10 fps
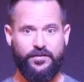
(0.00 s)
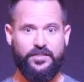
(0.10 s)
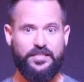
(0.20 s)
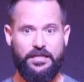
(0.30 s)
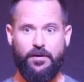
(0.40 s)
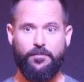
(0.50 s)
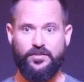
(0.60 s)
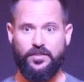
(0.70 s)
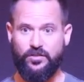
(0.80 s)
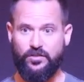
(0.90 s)
The sea
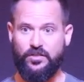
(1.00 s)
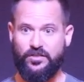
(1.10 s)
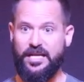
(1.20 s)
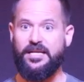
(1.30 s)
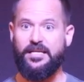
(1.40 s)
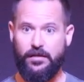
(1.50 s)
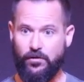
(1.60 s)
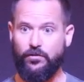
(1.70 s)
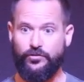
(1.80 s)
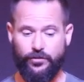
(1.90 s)
represents society,
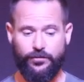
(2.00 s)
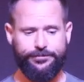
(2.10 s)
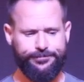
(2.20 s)
culture.